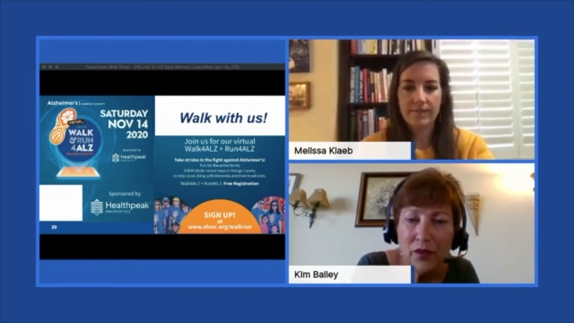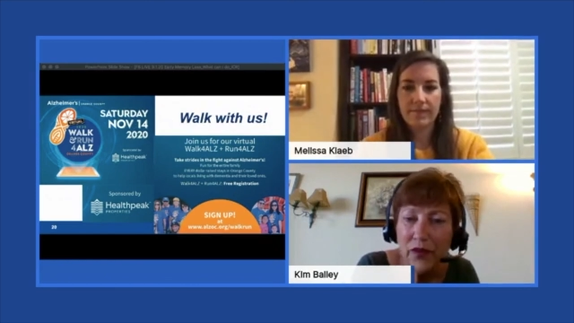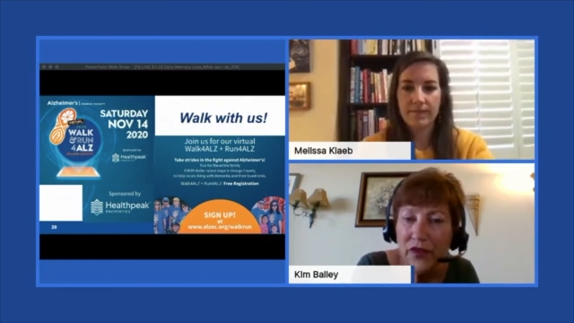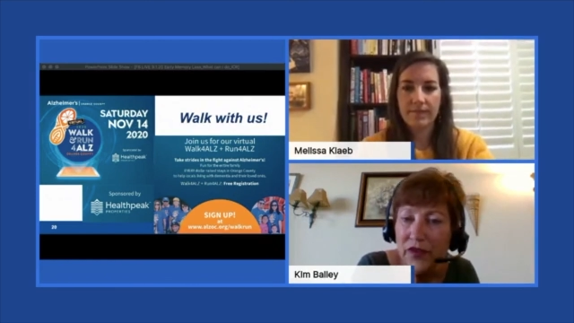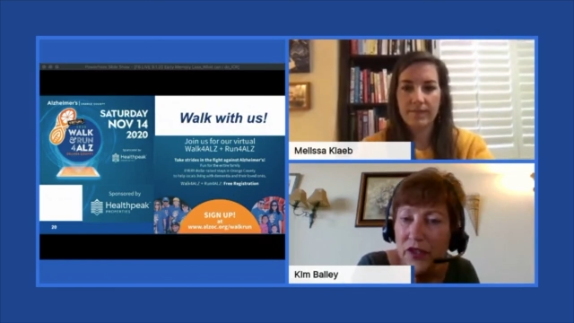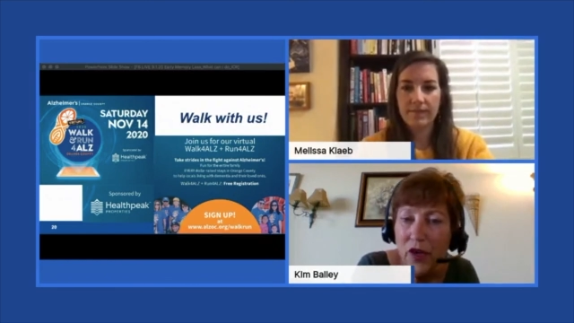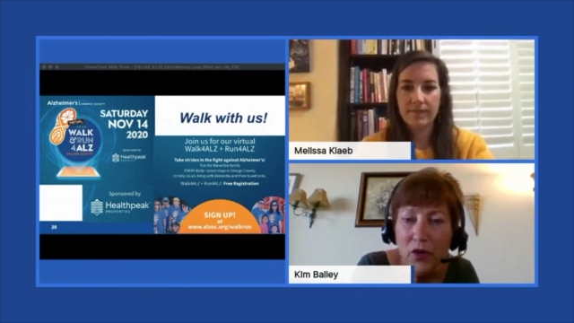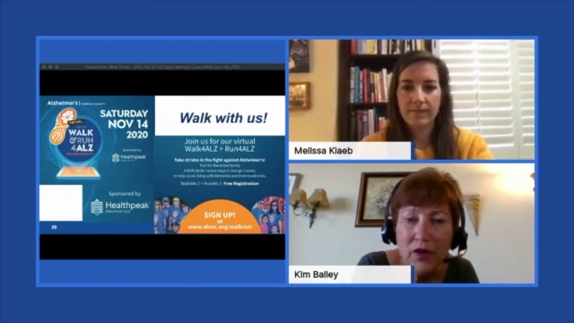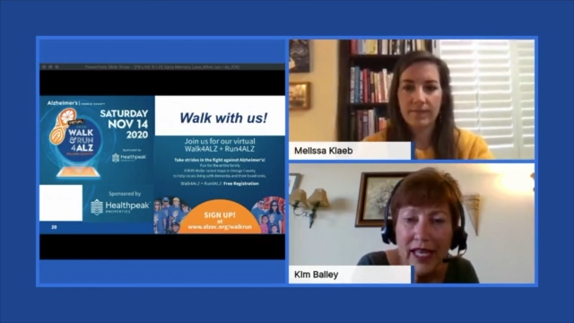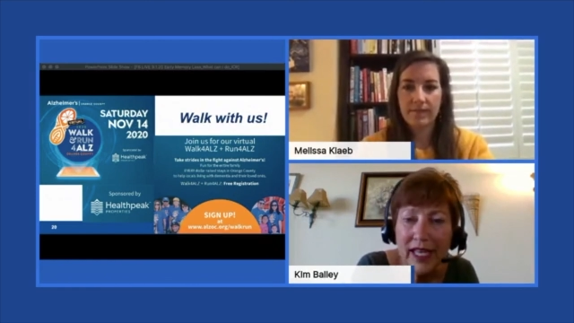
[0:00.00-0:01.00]
Speaker 1: with
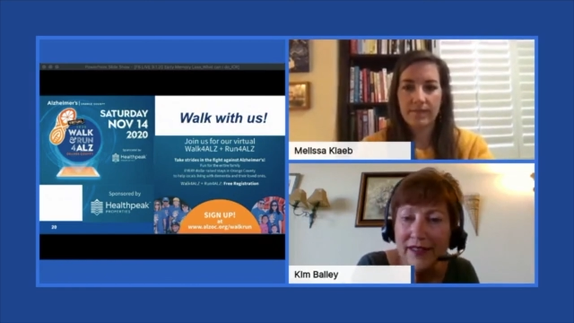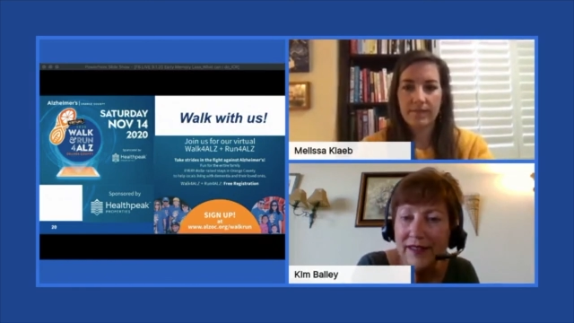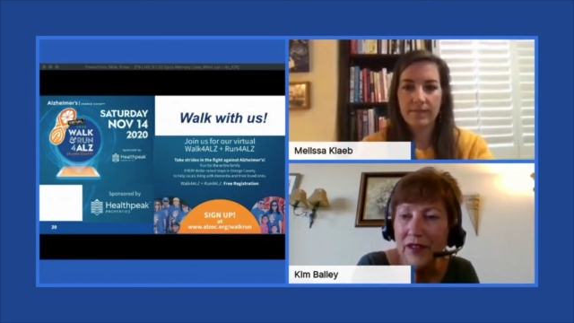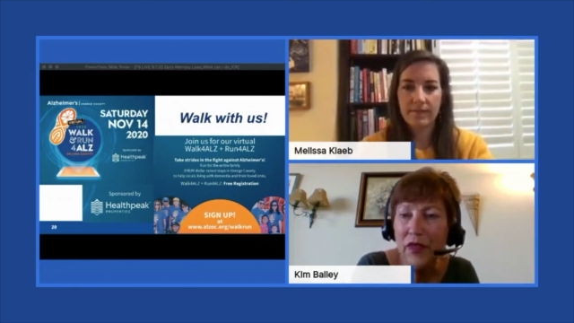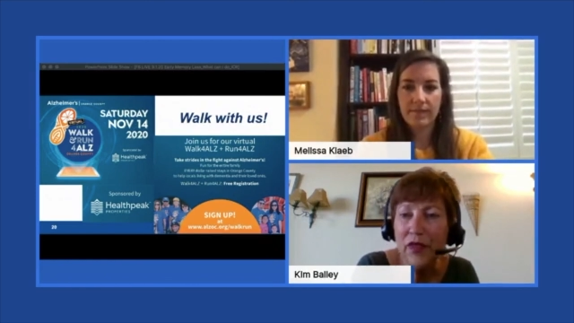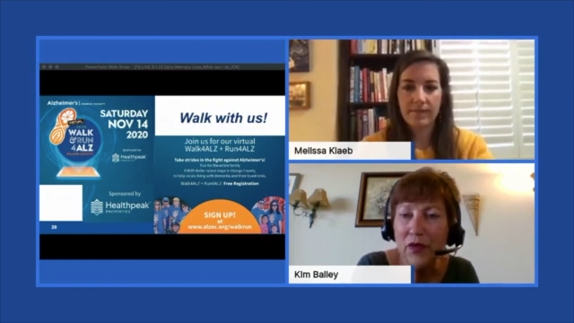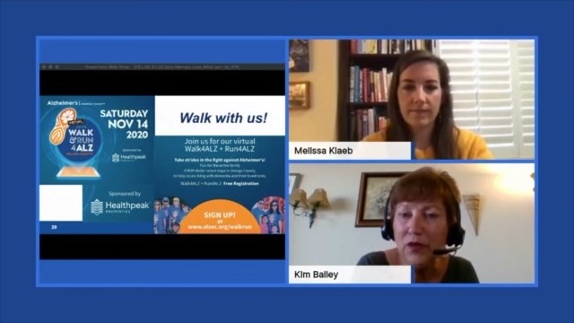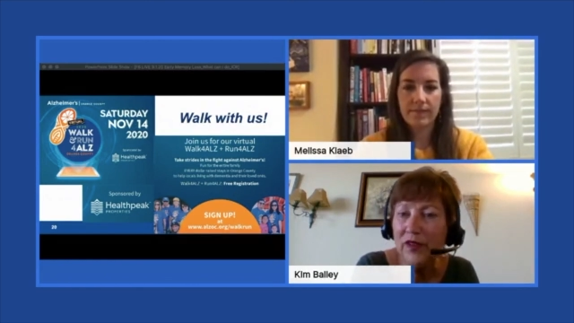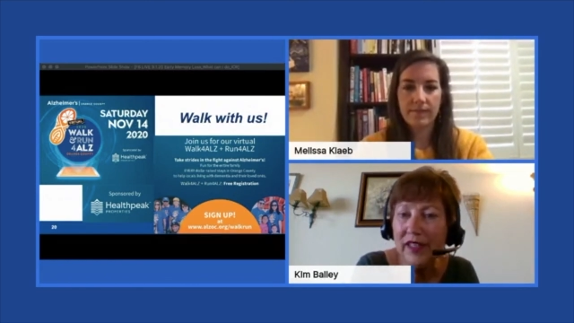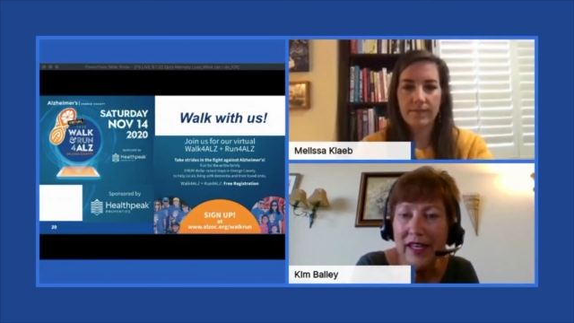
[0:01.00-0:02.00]
no less
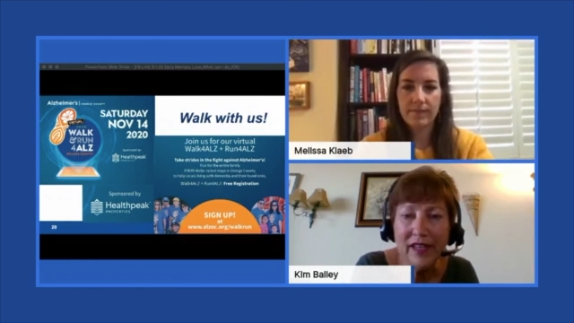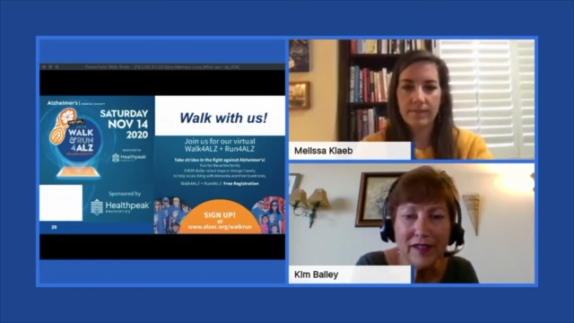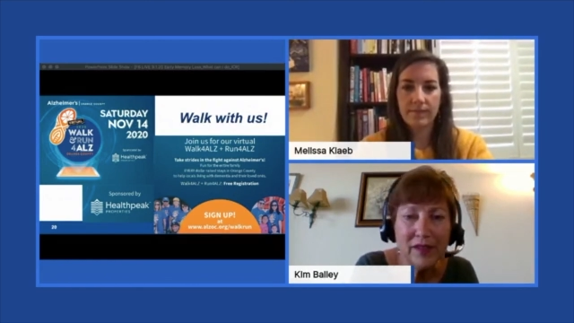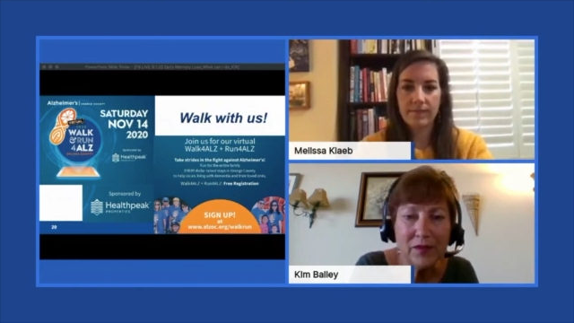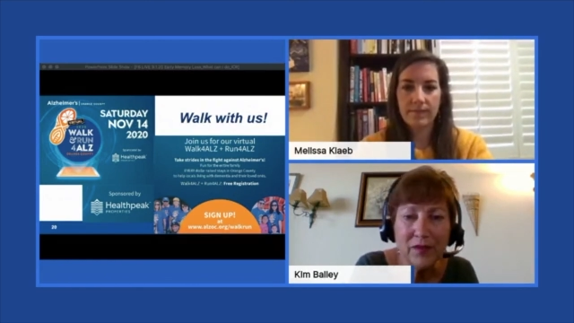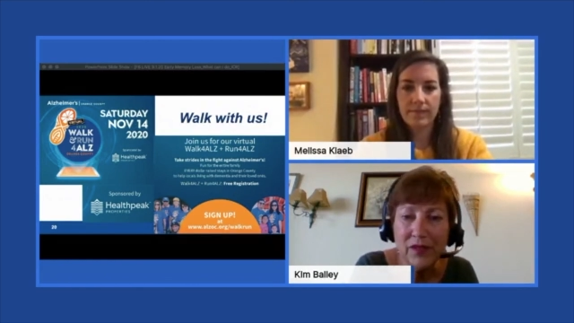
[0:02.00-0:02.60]
enthusiasm.